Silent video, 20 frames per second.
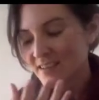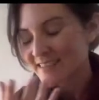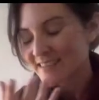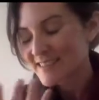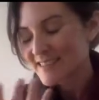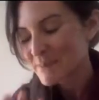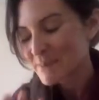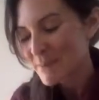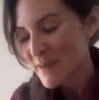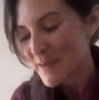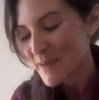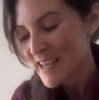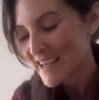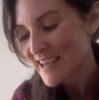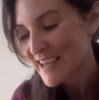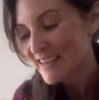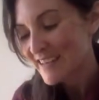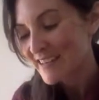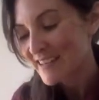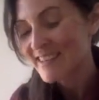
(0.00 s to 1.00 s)

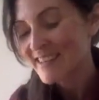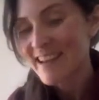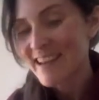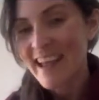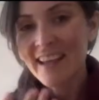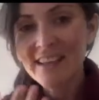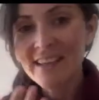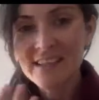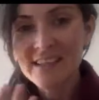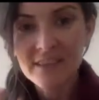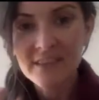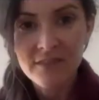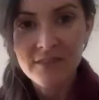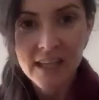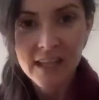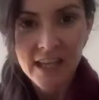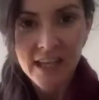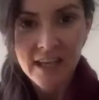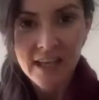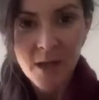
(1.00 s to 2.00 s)
speak
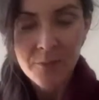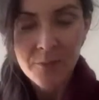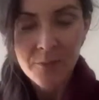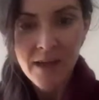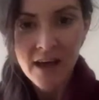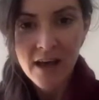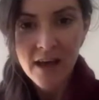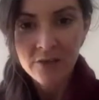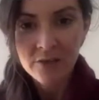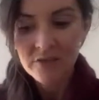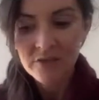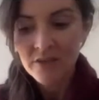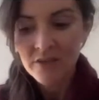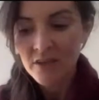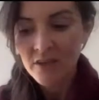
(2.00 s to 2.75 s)
negatively about